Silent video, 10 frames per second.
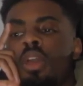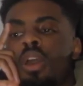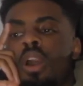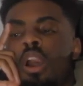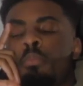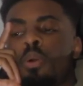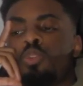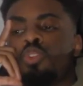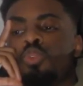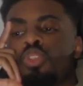
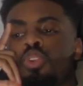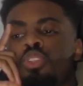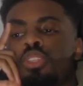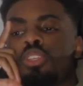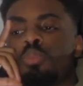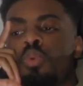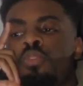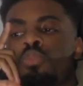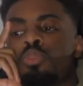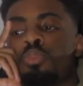About two-thirds of this
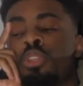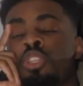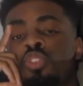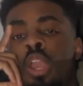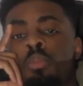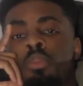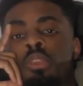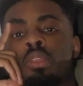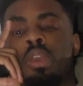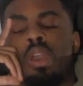movie was pretty dry to me.
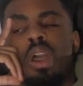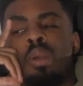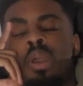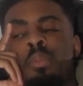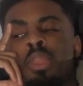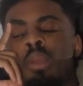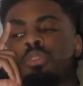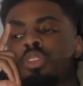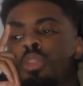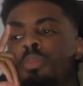I mean, I'm
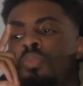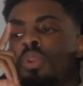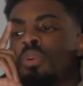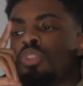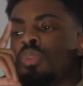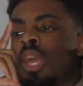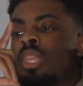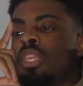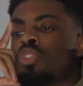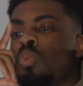just gonna be real with you.
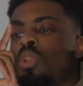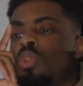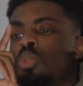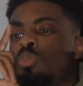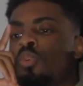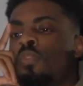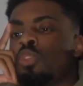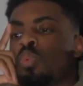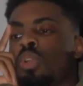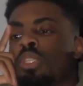Like, these are one of those
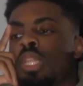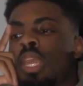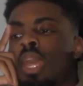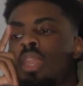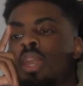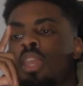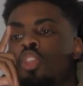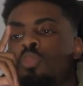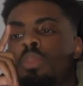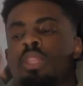movies where it's late at
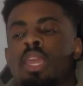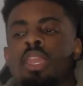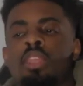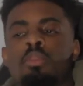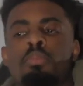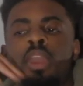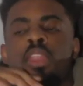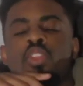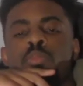night, you be laying in your bed and you be